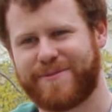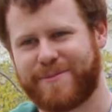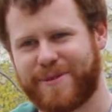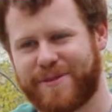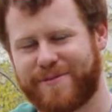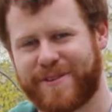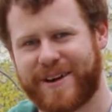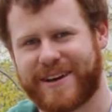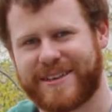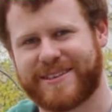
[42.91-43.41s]

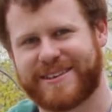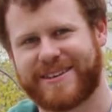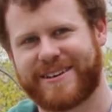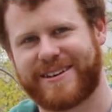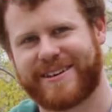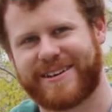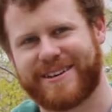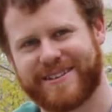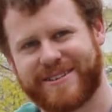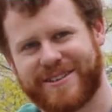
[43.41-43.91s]

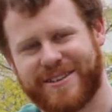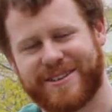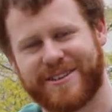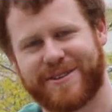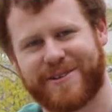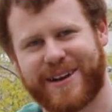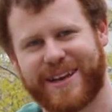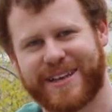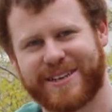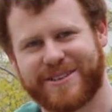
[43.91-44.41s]

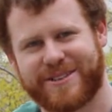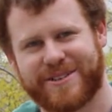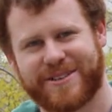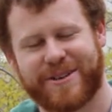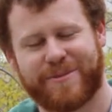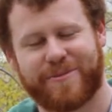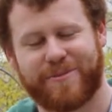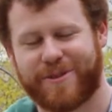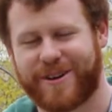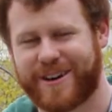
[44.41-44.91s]
professor-teacher
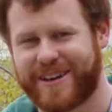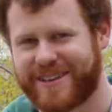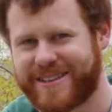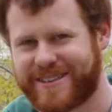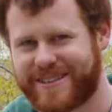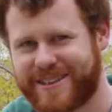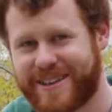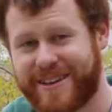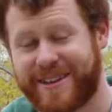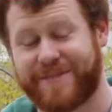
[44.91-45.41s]
relationship,
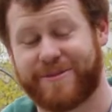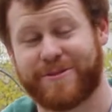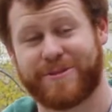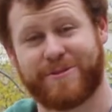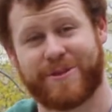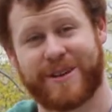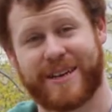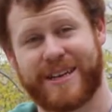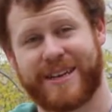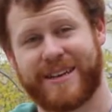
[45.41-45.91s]
whereas here it was
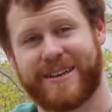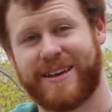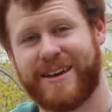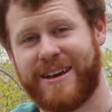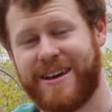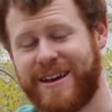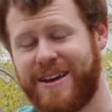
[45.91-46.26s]
really,